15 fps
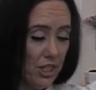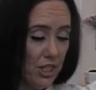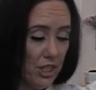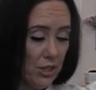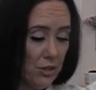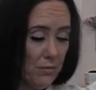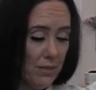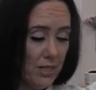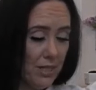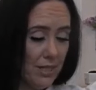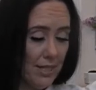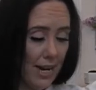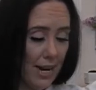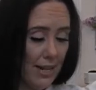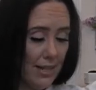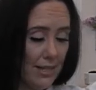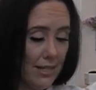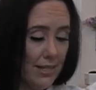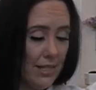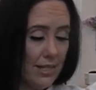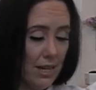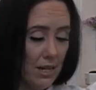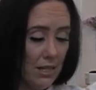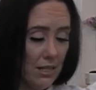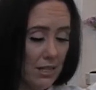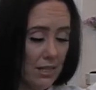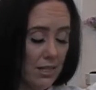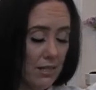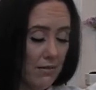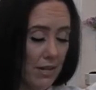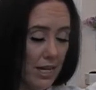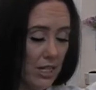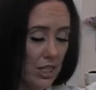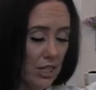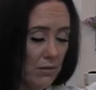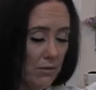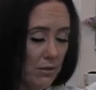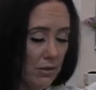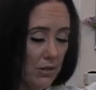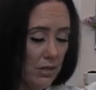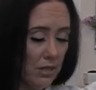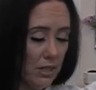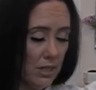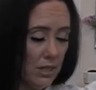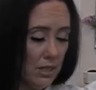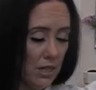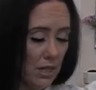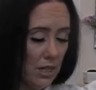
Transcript: soups, salads, sauces, vegetables.